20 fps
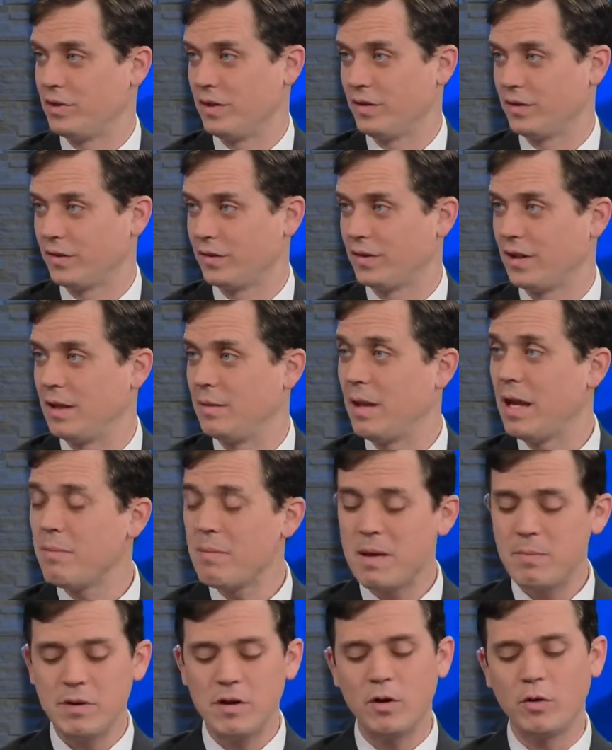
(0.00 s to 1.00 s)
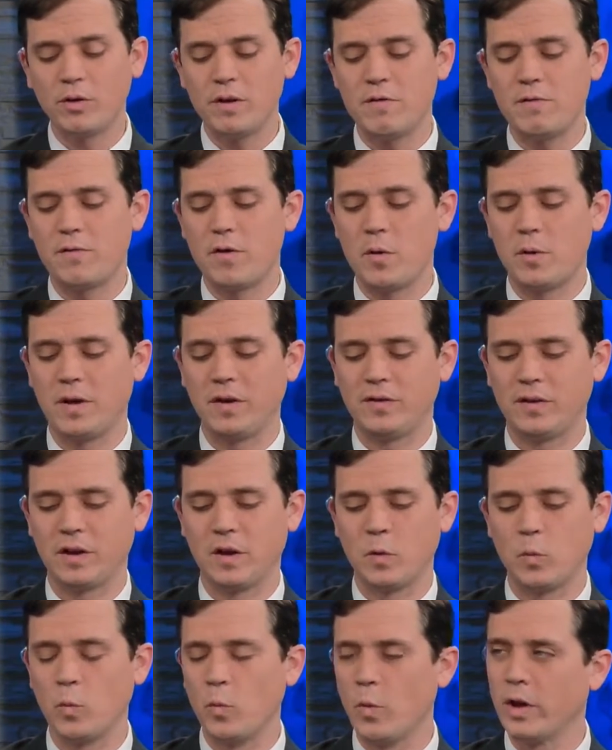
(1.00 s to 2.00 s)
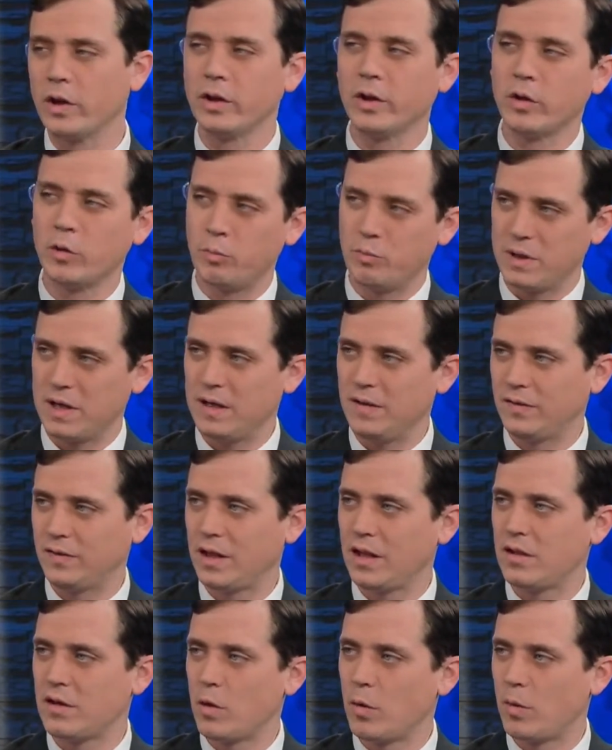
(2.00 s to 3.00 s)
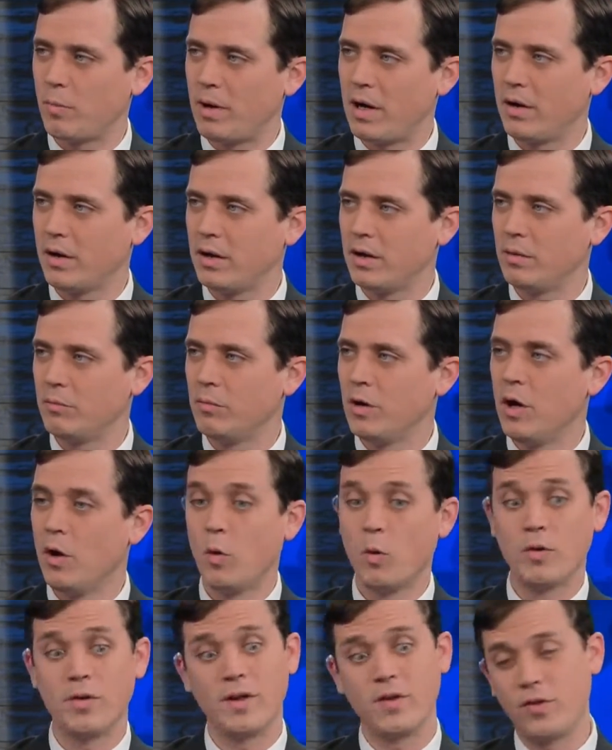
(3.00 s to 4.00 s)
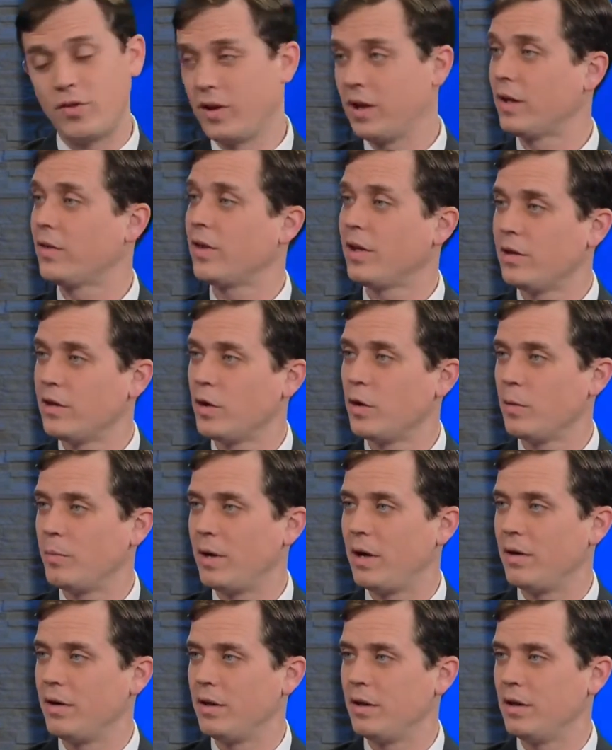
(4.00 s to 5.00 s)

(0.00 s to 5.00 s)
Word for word: Jesus and they maybe only focus in on one little piece they know about him or they think they know about